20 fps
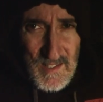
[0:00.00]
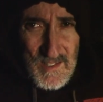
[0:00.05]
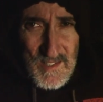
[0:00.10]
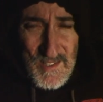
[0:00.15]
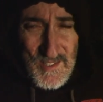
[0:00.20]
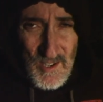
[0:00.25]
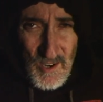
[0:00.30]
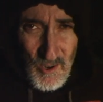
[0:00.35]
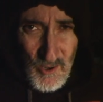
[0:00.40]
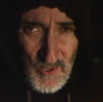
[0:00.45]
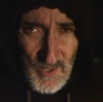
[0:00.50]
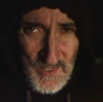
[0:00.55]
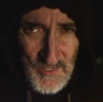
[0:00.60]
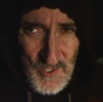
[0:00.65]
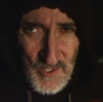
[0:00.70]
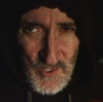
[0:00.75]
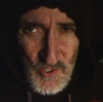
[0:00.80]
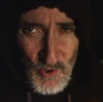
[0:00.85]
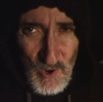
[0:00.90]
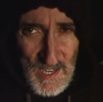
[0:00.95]
So
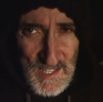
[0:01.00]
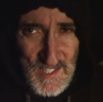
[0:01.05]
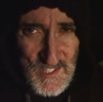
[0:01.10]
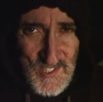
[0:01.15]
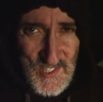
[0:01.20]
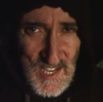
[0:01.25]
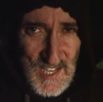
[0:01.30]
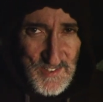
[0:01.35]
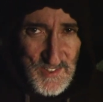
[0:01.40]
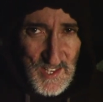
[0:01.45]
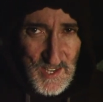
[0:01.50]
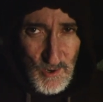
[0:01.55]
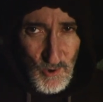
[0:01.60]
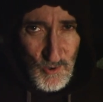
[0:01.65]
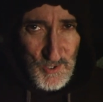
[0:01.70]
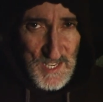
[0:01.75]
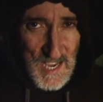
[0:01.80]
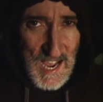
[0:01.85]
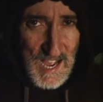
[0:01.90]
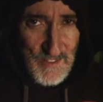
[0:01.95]
they're trying to say that,
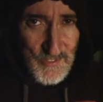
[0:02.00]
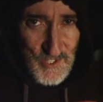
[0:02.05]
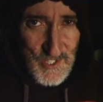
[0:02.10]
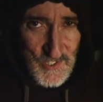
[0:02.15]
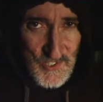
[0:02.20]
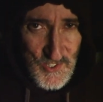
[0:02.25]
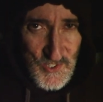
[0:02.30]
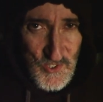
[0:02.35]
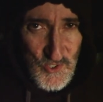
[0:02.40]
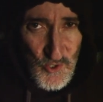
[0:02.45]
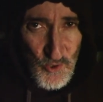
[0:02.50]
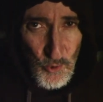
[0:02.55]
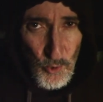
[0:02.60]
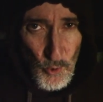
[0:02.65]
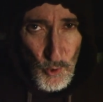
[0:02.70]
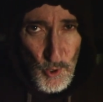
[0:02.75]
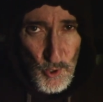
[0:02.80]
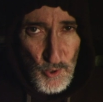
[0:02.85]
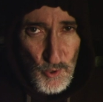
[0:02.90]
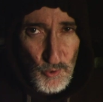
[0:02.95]
oh yeah, this is
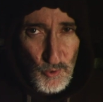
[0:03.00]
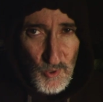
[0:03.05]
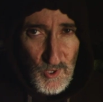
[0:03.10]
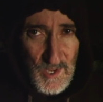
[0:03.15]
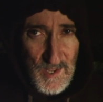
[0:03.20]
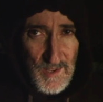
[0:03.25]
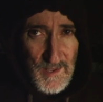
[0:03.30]
true.